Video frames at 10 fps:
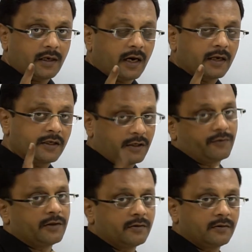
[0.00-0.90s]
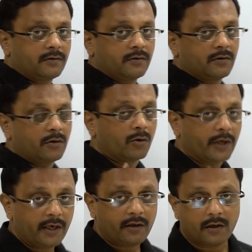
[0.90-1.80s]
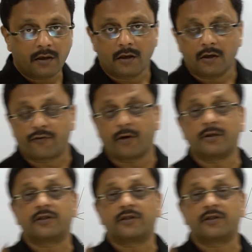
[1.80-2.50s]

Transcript: are given okay from the